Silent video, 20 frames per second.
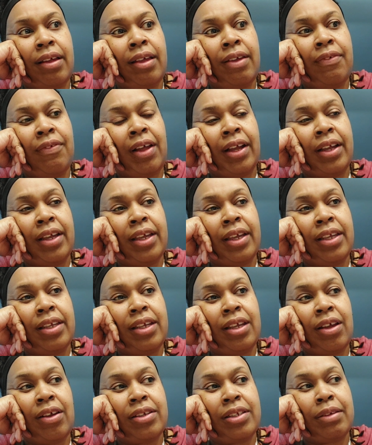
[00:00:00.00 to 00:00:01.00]
I can get
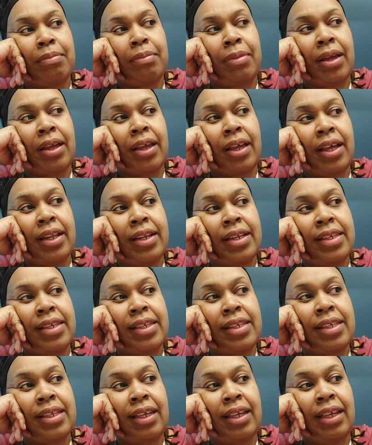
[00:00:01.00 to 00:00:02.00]
y'all some behind the
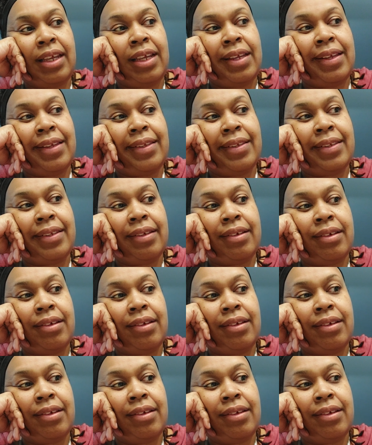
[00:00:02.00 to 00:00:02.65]
scenes